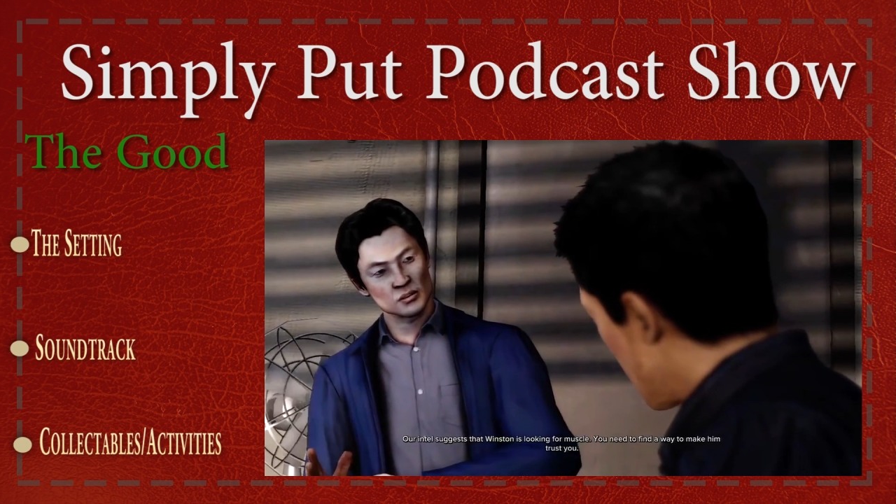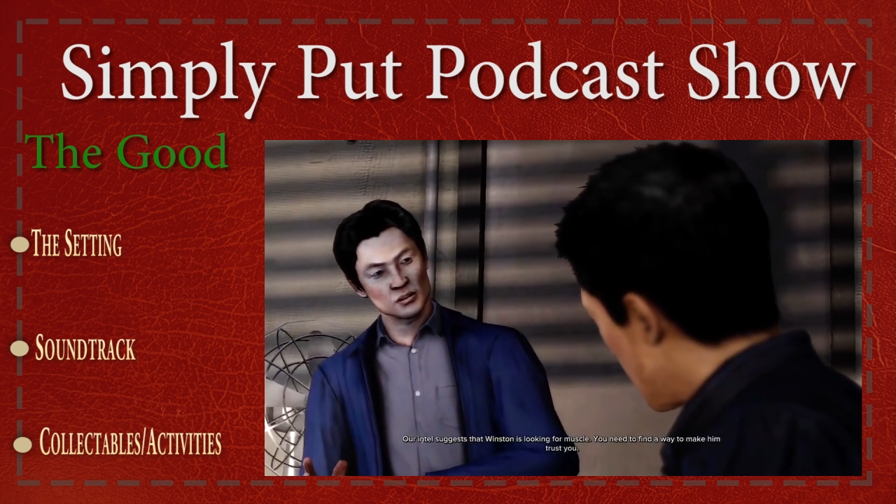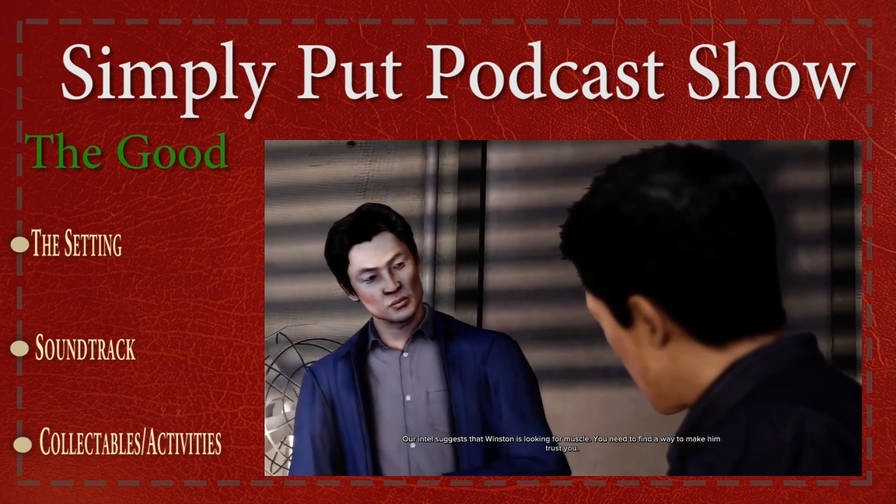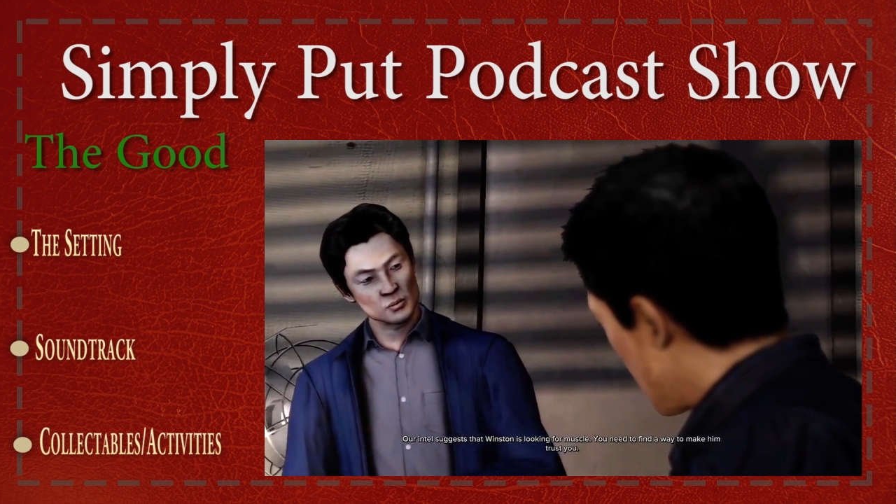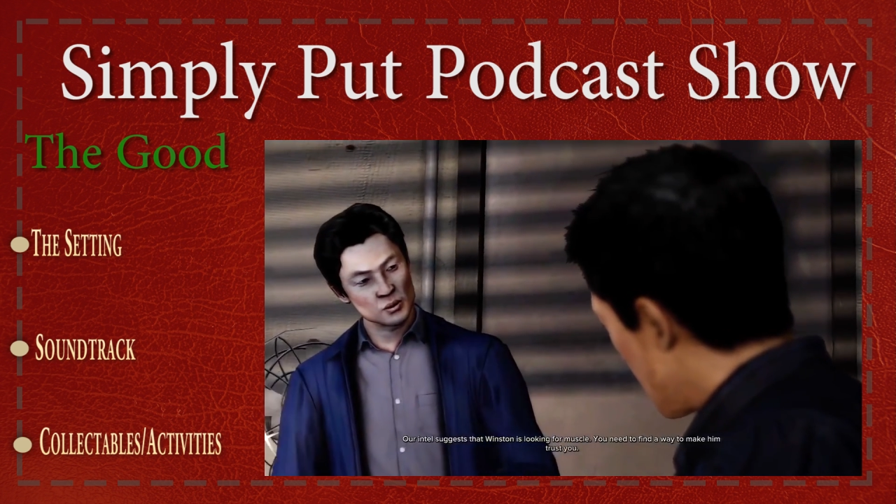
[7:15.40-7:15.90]

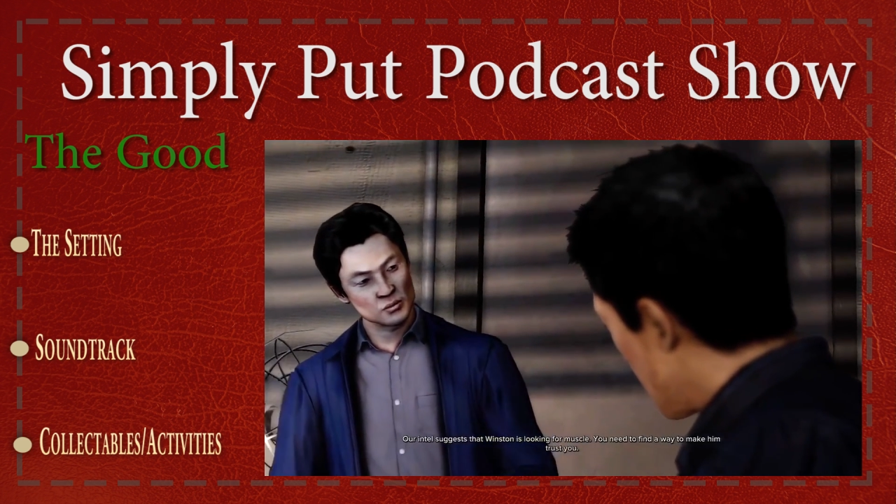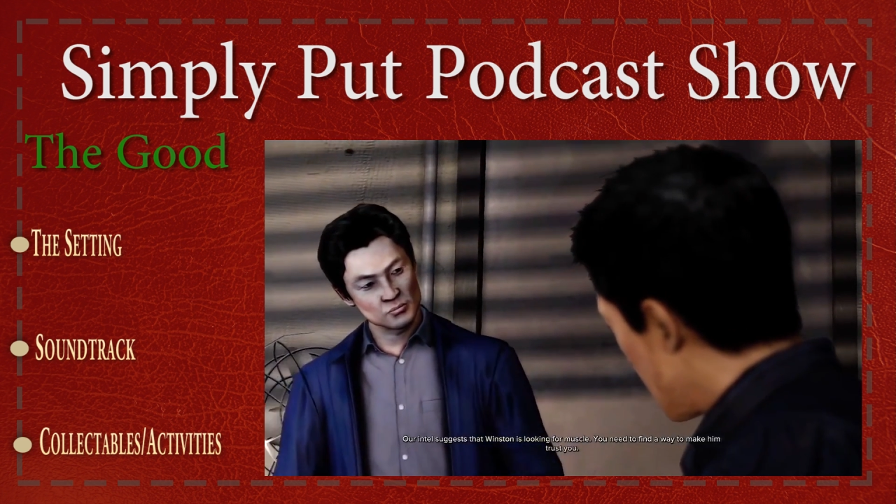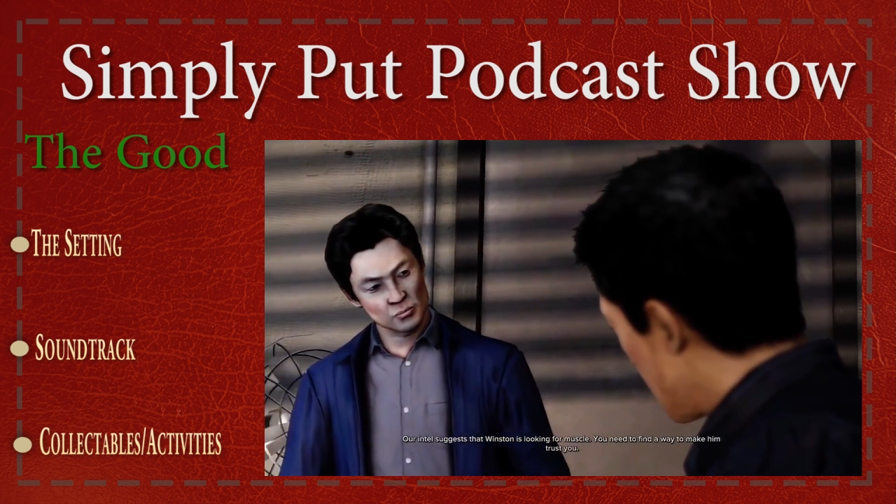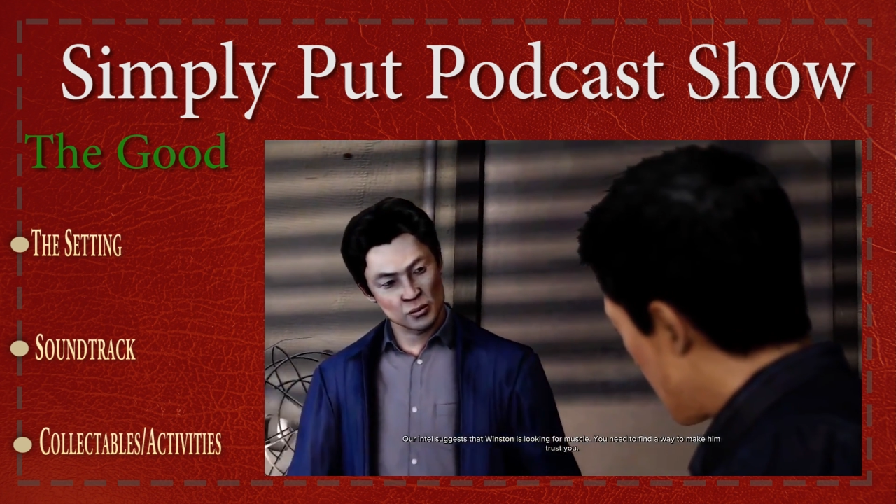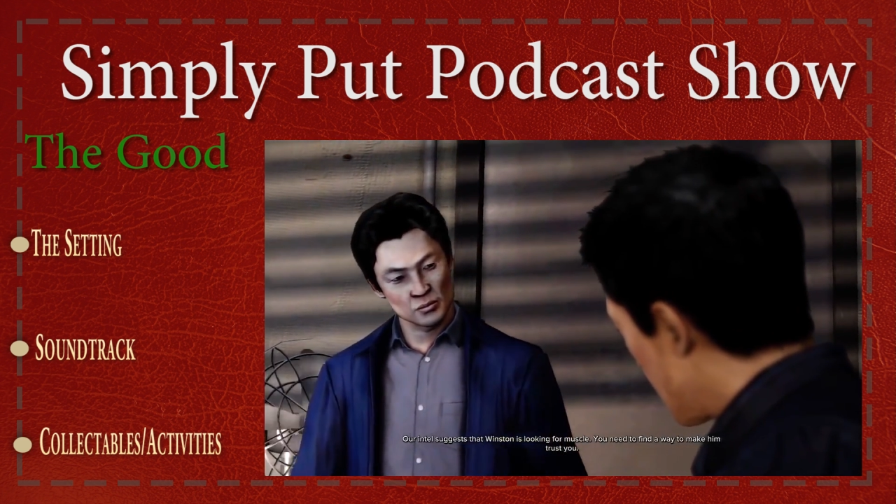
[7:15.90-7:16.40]
And so I've
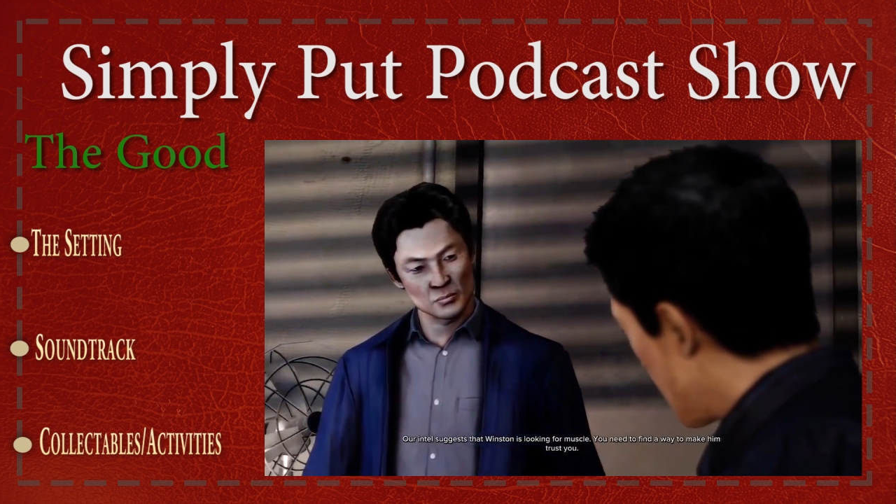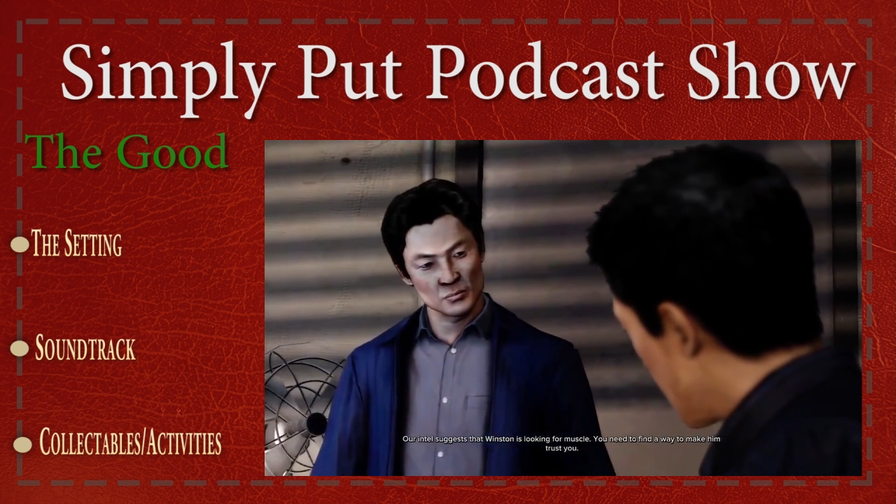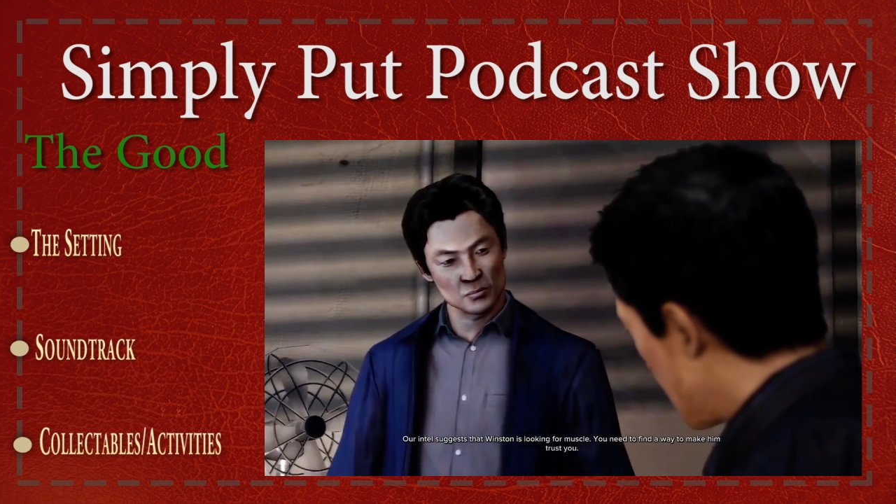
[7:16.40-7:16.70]
asked myself